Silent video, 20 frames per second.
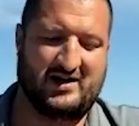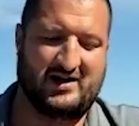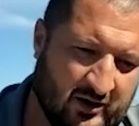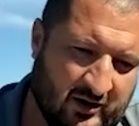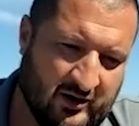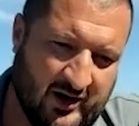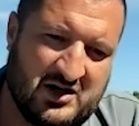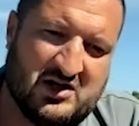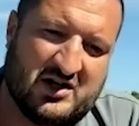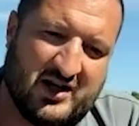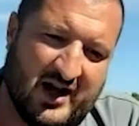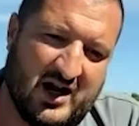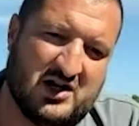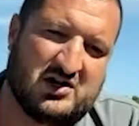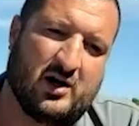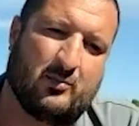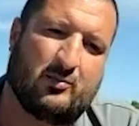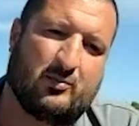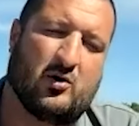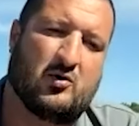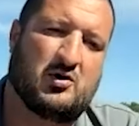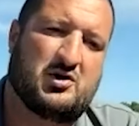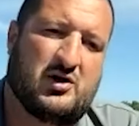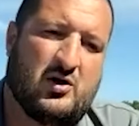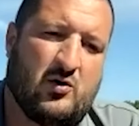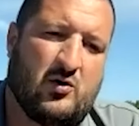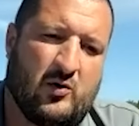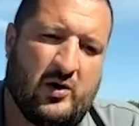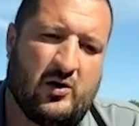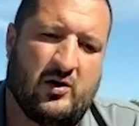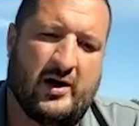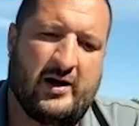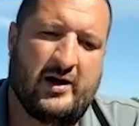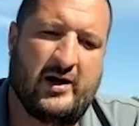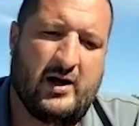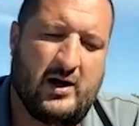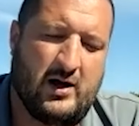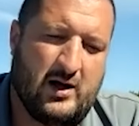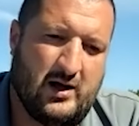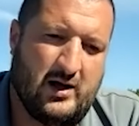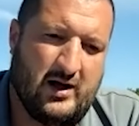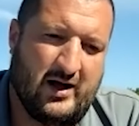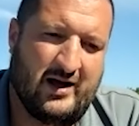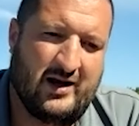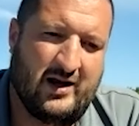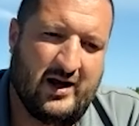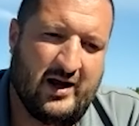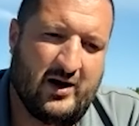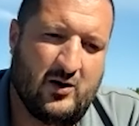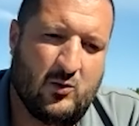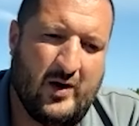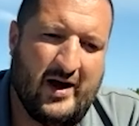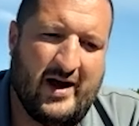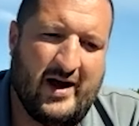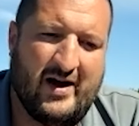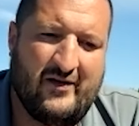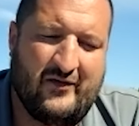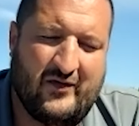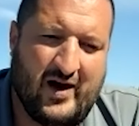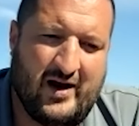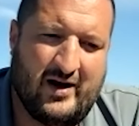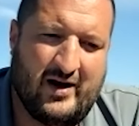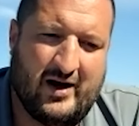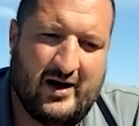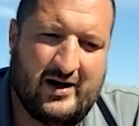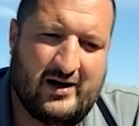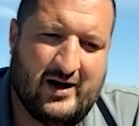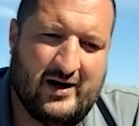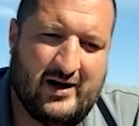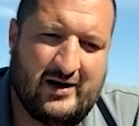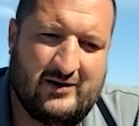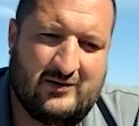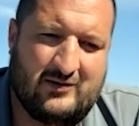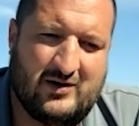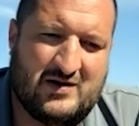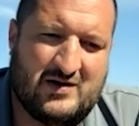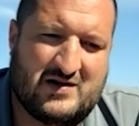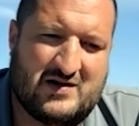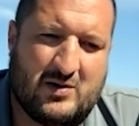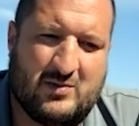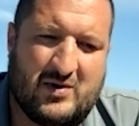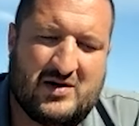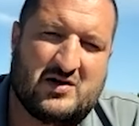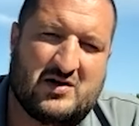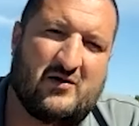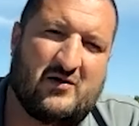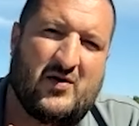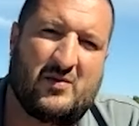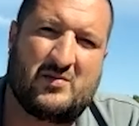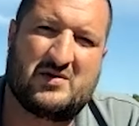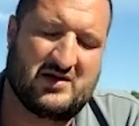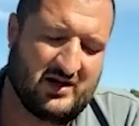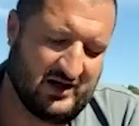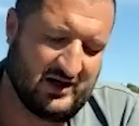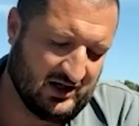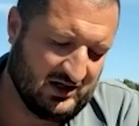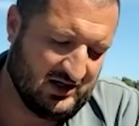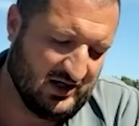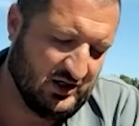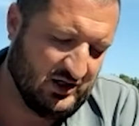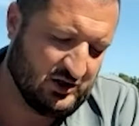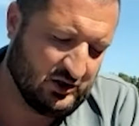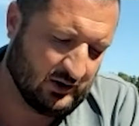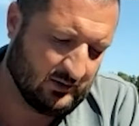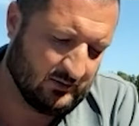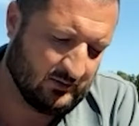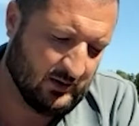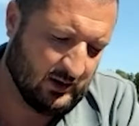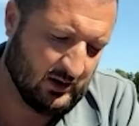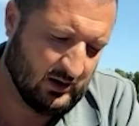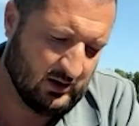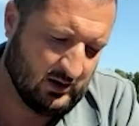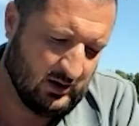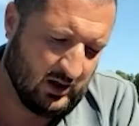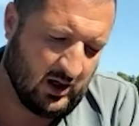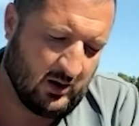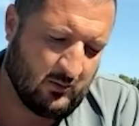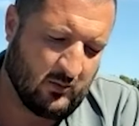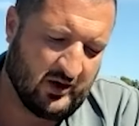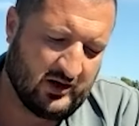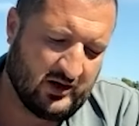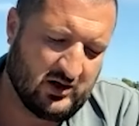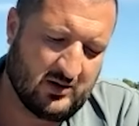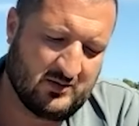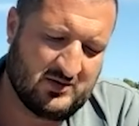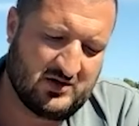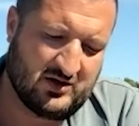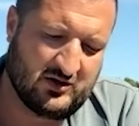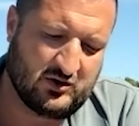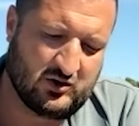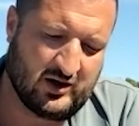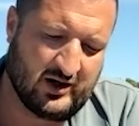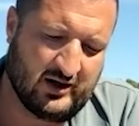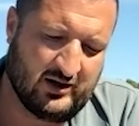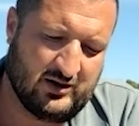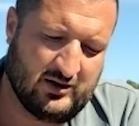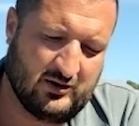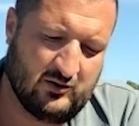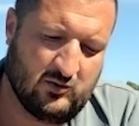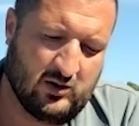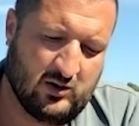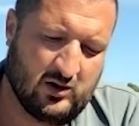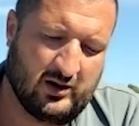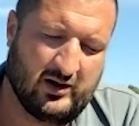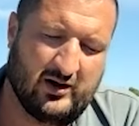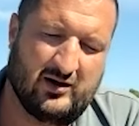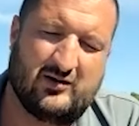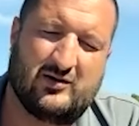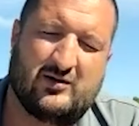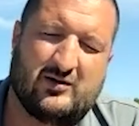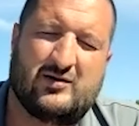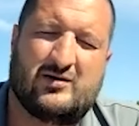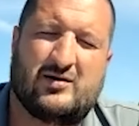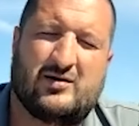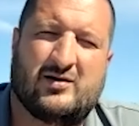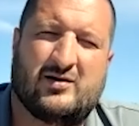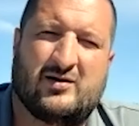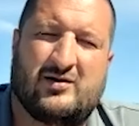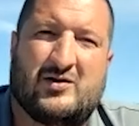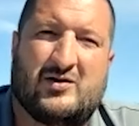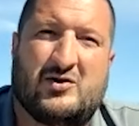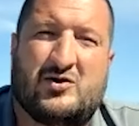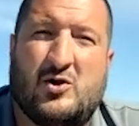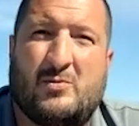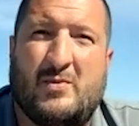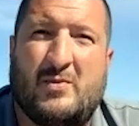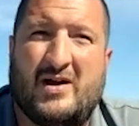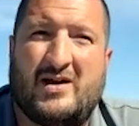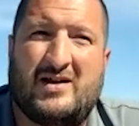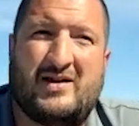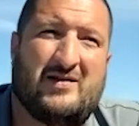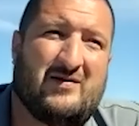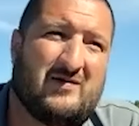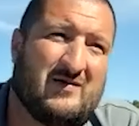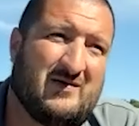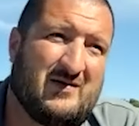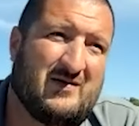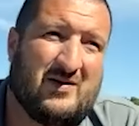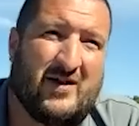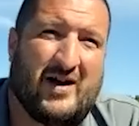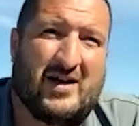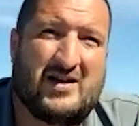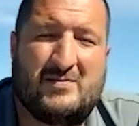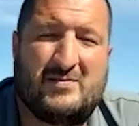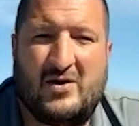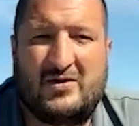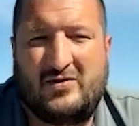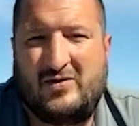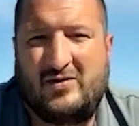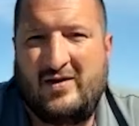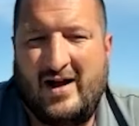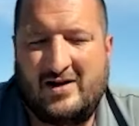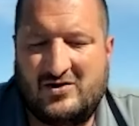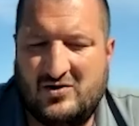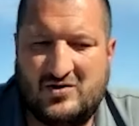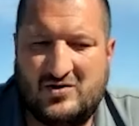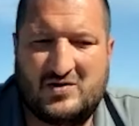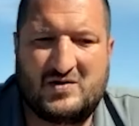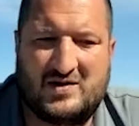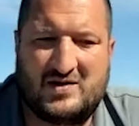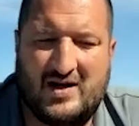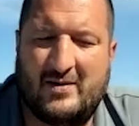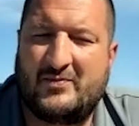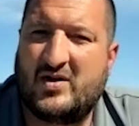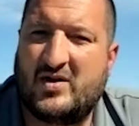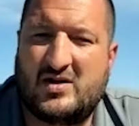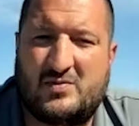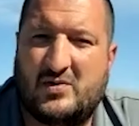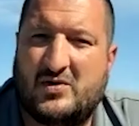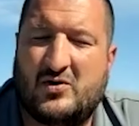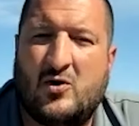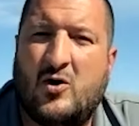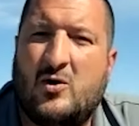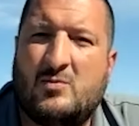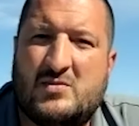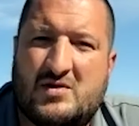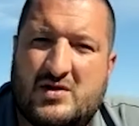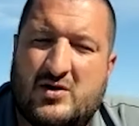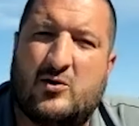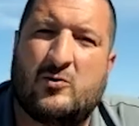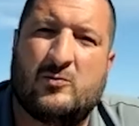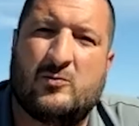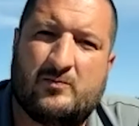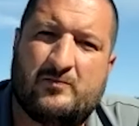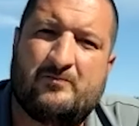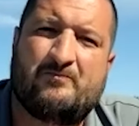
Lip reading: the education approach too. In a way, I consider myself almost like a teacher when it comes to trying to show my clients about not just the septics but their homes too.